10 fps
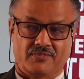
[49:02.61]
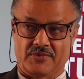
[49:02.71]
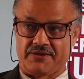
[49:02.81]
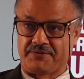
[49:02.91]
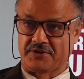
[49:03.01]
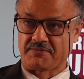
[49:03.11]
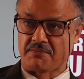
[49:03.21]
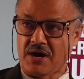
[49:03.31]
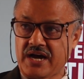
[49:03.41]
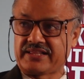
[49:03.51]
If you put me
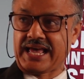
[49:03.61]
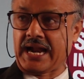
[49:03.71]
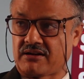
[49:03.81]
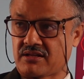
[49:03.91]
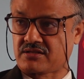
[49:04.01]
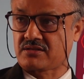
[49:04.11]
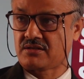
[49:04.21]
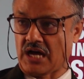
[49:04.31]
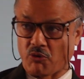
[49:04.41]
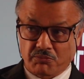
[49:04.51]
behind the handles,
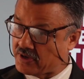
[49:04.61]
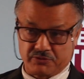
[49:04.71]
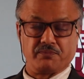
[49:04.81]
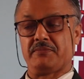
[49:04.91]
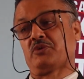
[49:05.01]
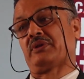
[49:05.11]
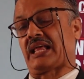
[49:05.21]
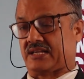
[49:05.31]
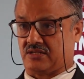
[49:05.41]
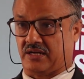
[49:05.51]
I won't meet with an
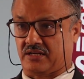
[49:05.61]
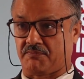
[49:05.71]
accident